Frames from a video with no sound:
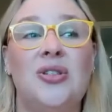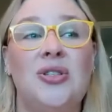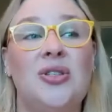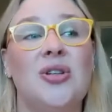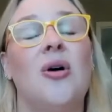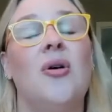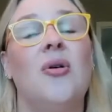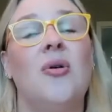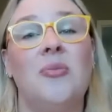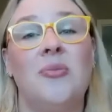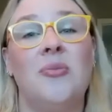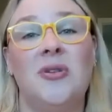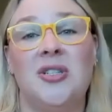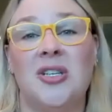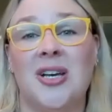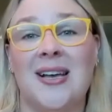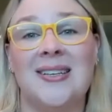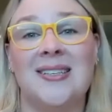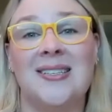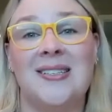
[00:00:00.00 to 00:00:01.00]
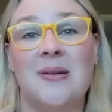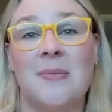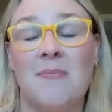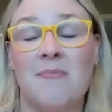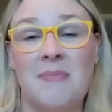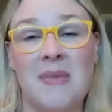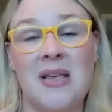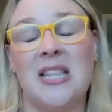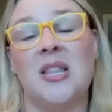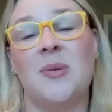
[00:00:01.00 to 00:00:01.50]
don't just
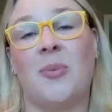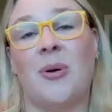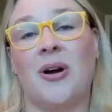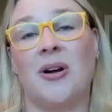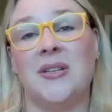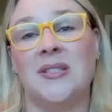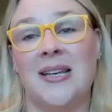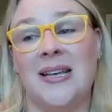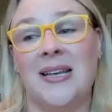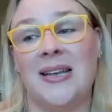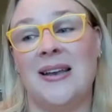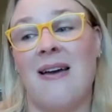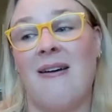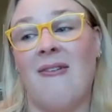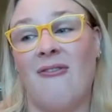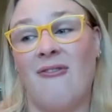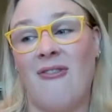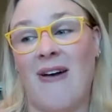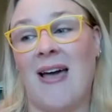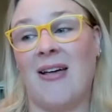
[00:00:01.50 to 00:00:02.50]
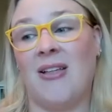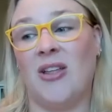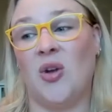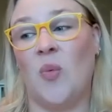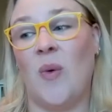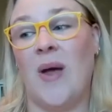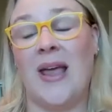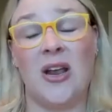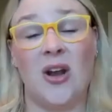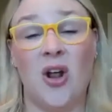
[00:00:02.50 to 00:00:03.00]
meet the person, file it
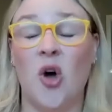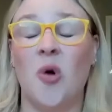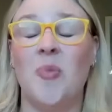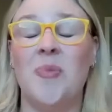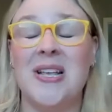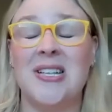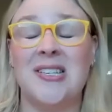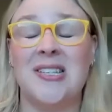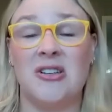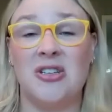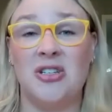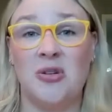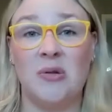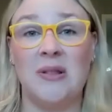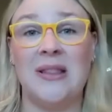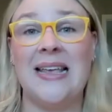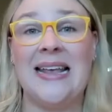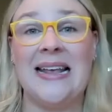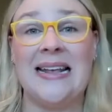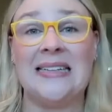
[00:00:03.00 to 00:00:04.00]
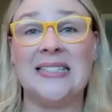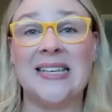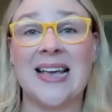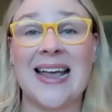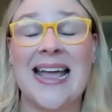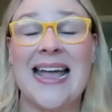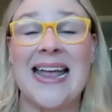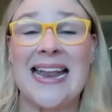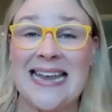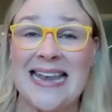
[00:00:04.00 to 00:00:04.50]
away, and hope they send you leads.
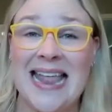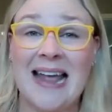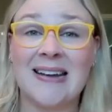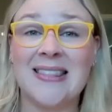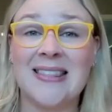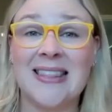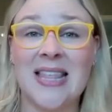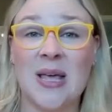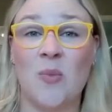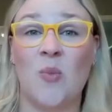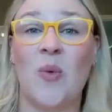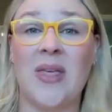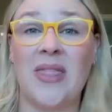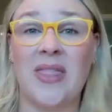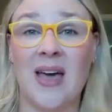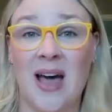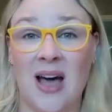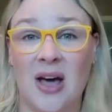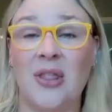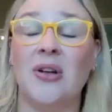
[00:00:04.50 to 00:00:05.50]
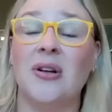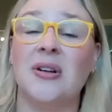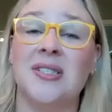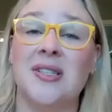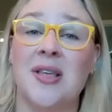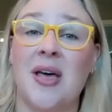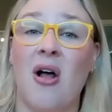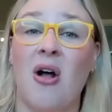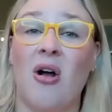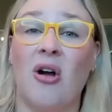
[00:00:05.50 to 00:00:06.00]
Connect them with others
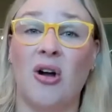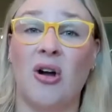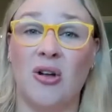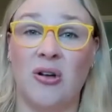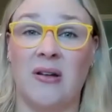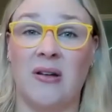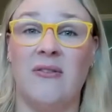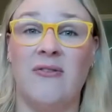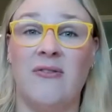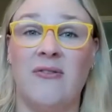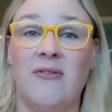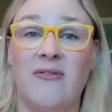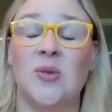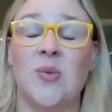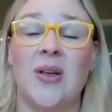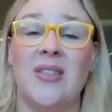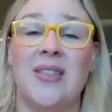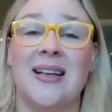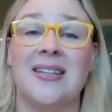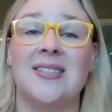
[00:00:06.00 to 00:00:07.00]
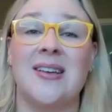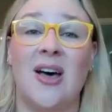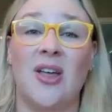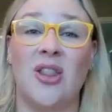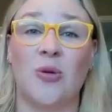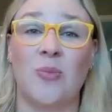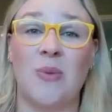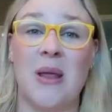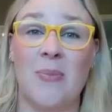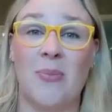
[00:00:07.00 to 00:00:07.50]
that are good fits, whether that's
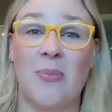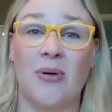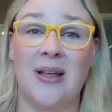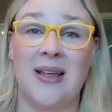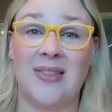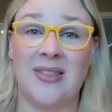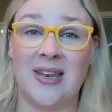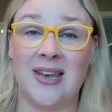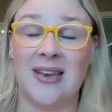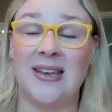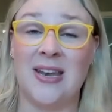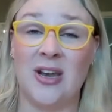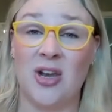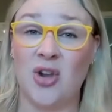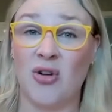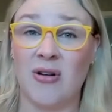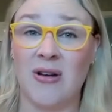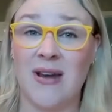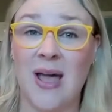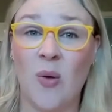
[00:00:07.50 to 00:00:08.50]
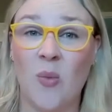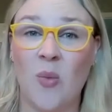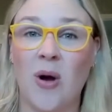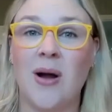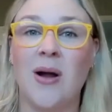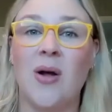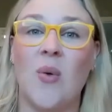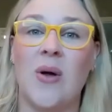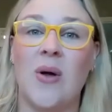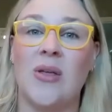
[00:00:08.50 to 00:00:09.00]
other people in the, in your
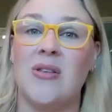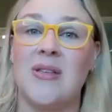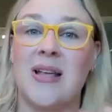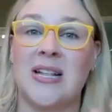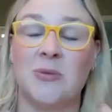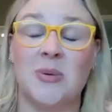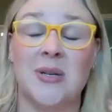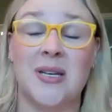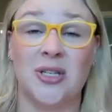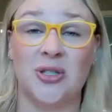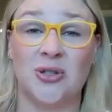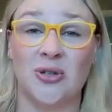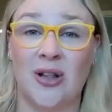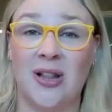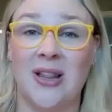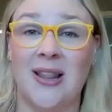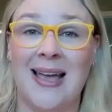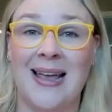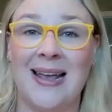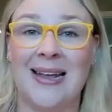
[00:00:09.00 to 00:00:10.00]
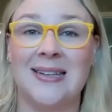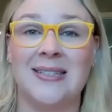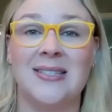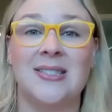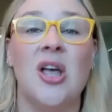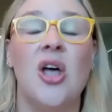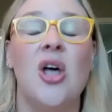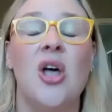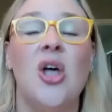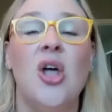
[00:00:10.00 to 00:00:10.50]
network, whether that's potential
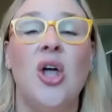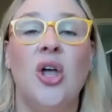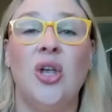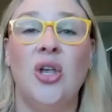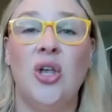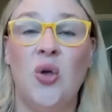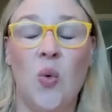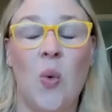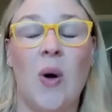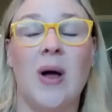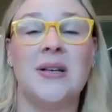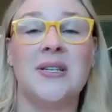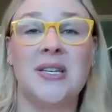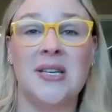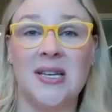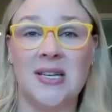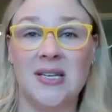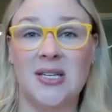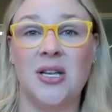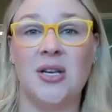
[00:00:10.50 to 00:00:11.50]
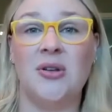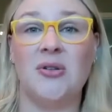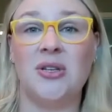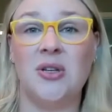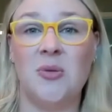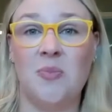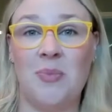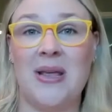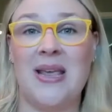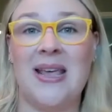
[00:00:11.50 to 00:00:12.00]
clients. You want to continue
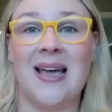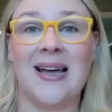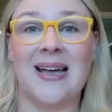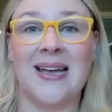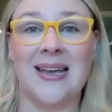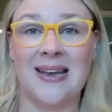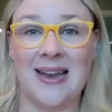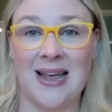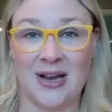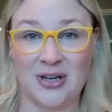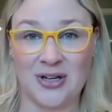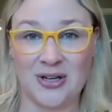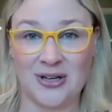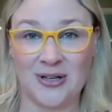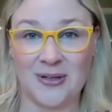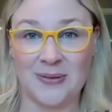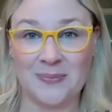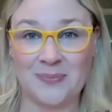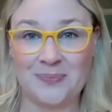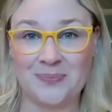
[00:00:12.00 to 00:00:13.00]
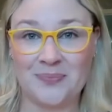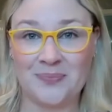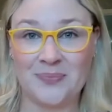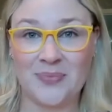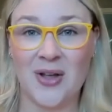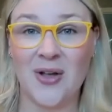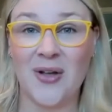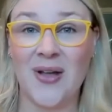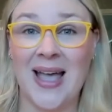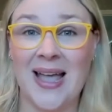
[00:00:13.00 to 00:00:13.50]
to be a connector.
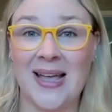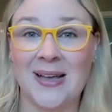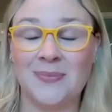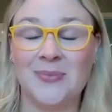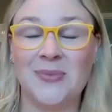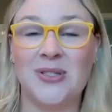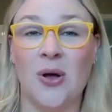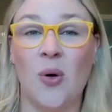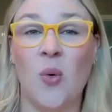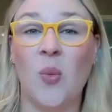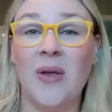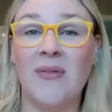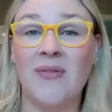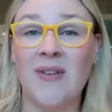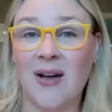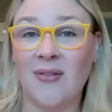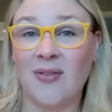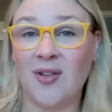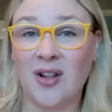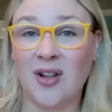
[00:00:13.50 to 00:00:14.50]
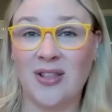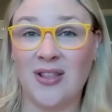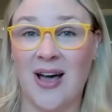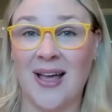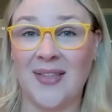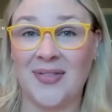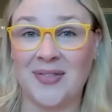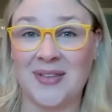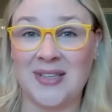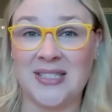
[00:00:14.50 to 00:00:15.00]
Okay, so we've covered a
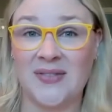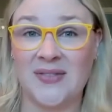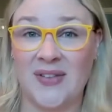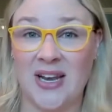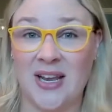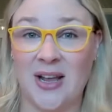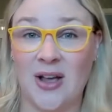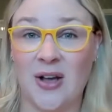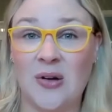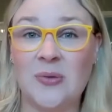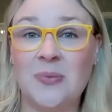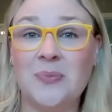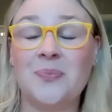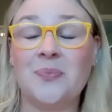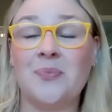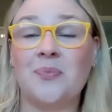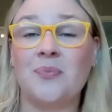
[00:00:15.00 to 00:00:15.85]
lot in this video.